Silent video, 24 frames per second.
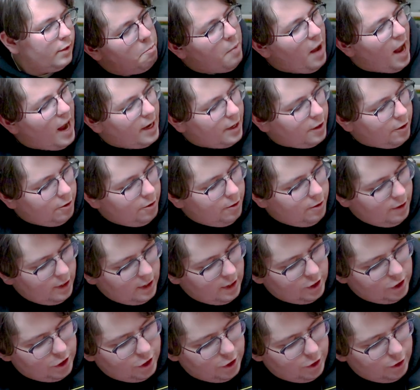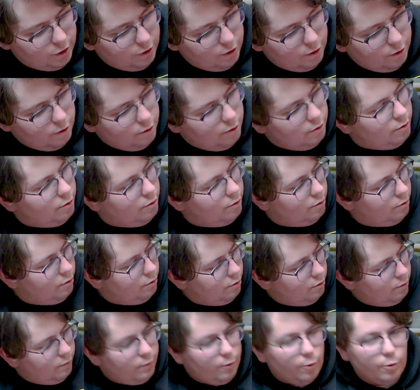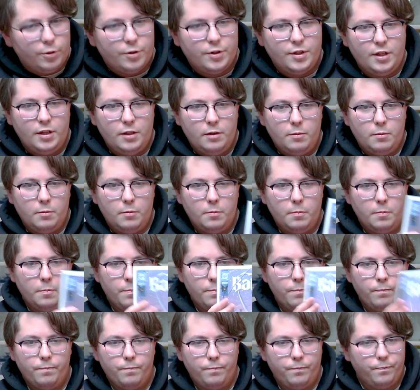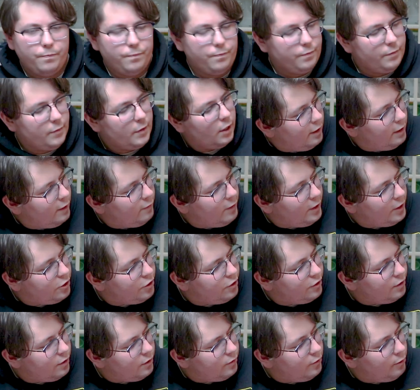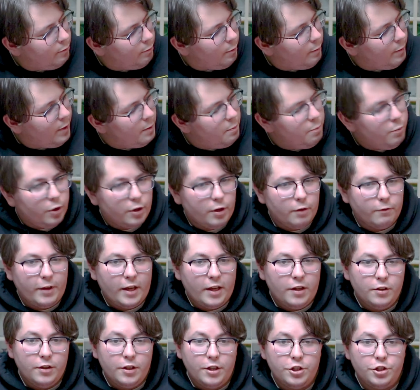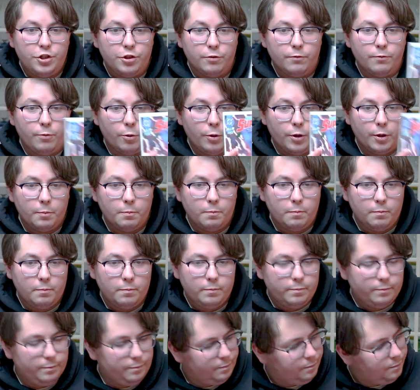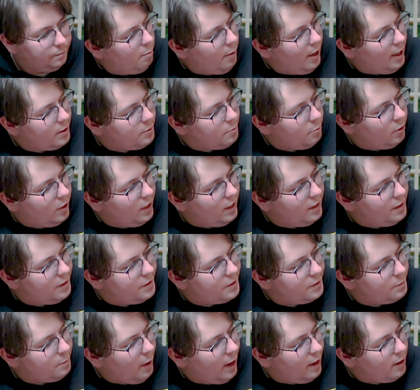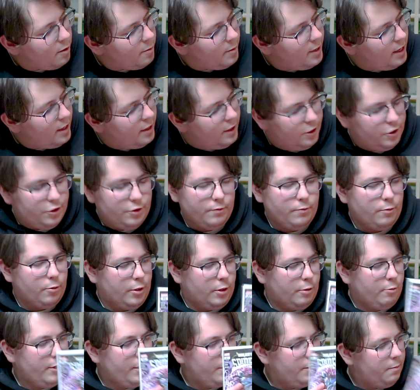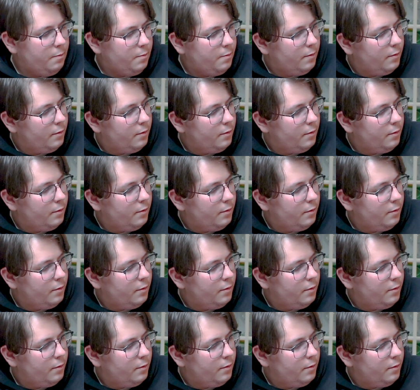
Batgirl issue 14, Adventures of Superman Book of L issue 4, Miles Morales Spider-Man issue 41,